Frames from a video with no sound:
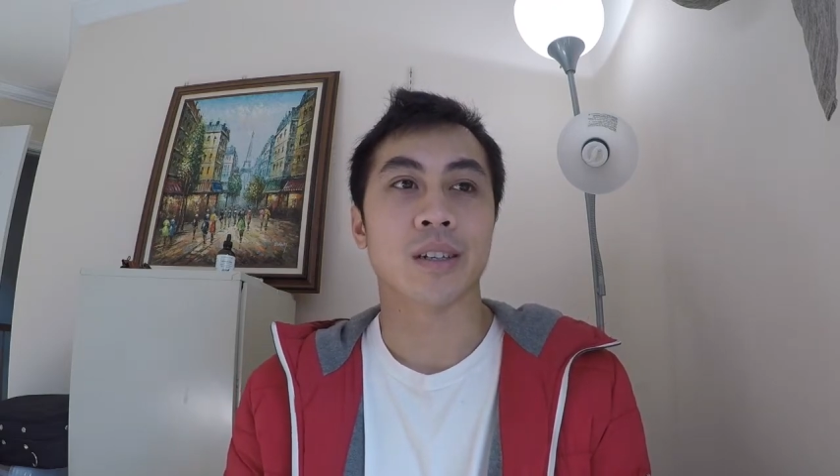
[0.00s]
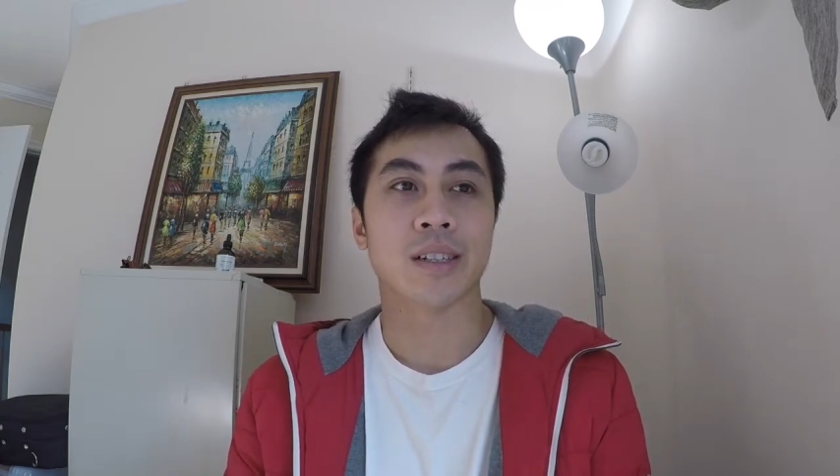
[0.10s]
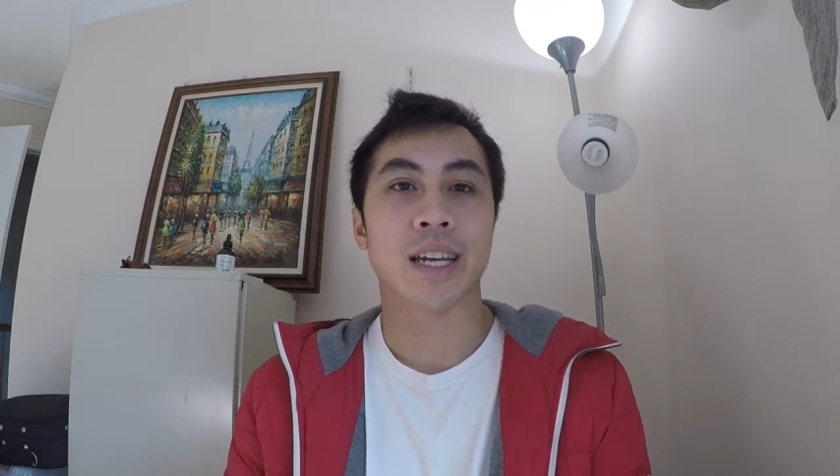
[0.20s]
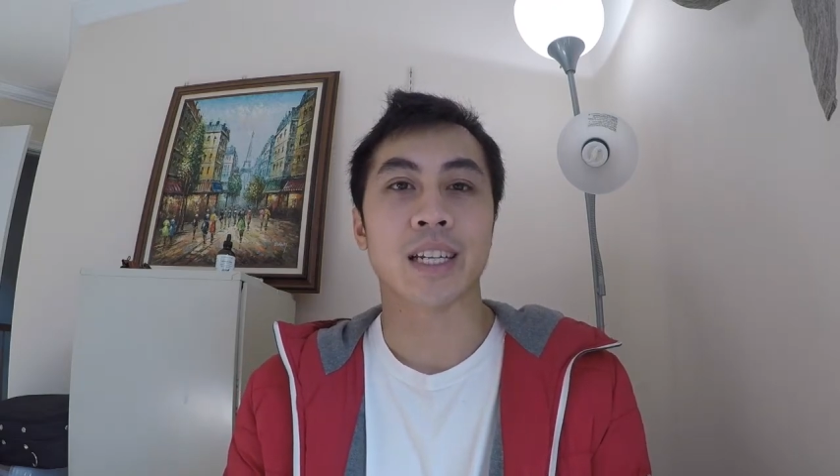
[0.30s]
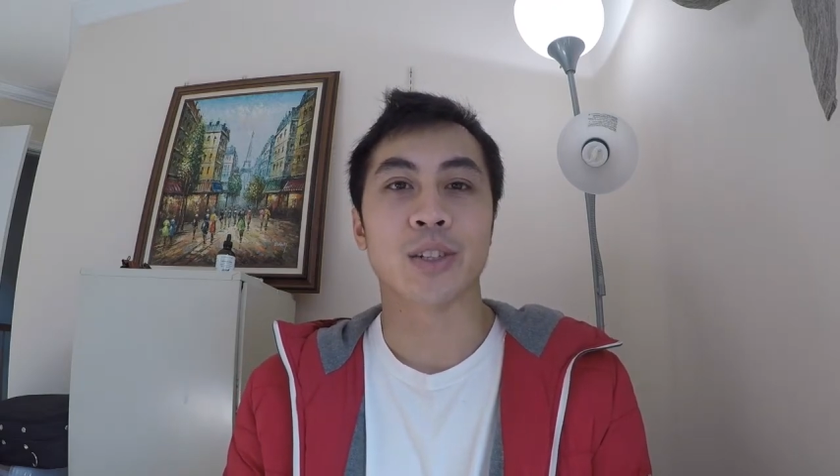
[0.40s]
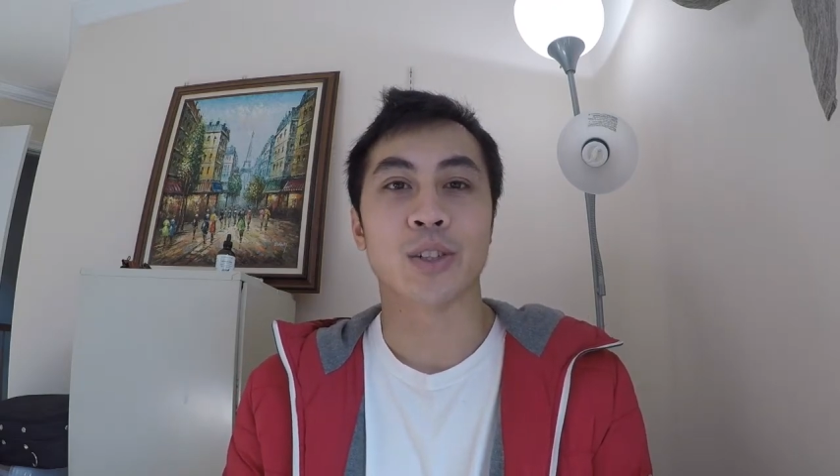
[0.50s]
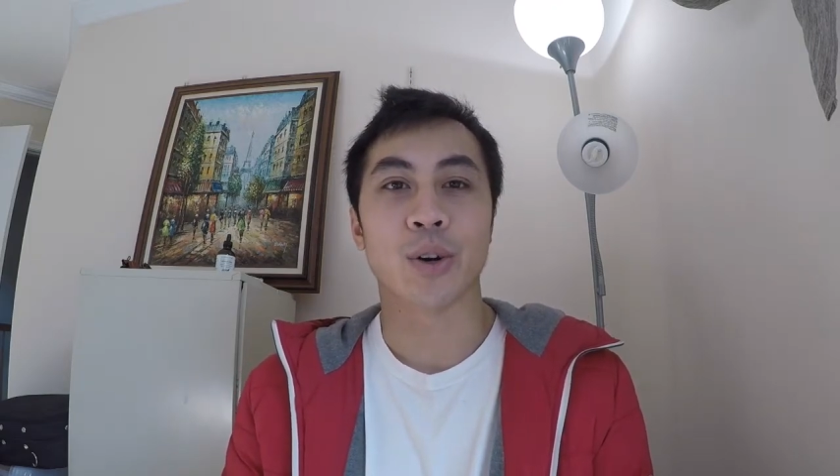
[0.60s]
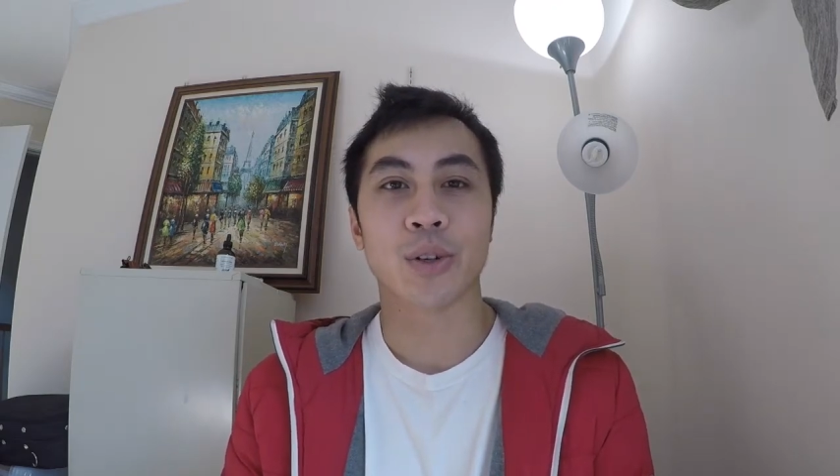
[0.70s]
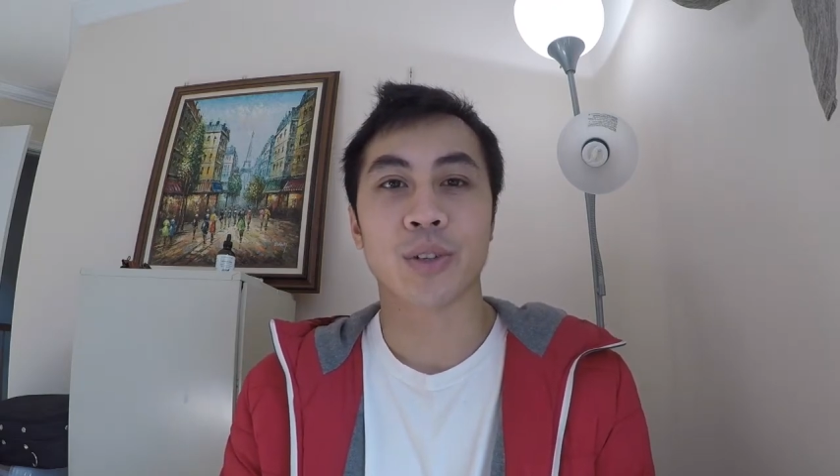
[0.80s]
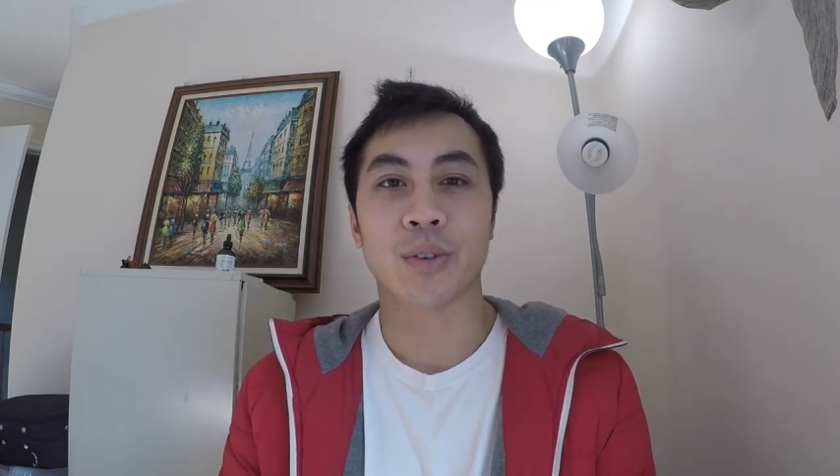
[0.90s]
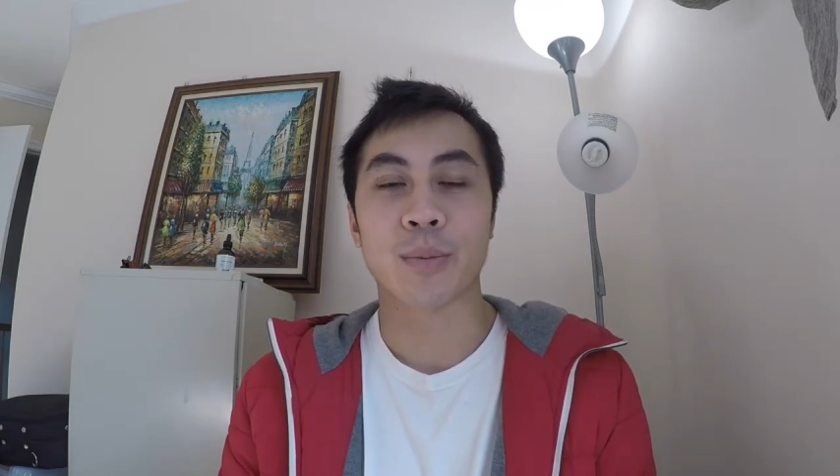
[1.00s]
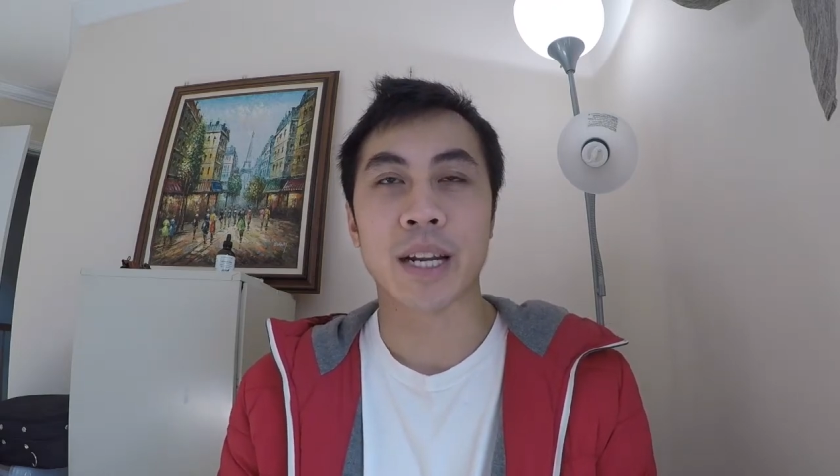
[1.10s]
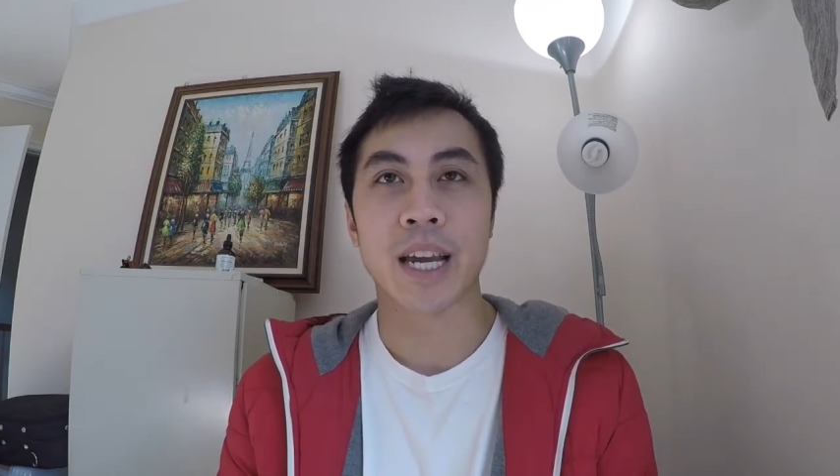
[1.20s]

getting jokes from an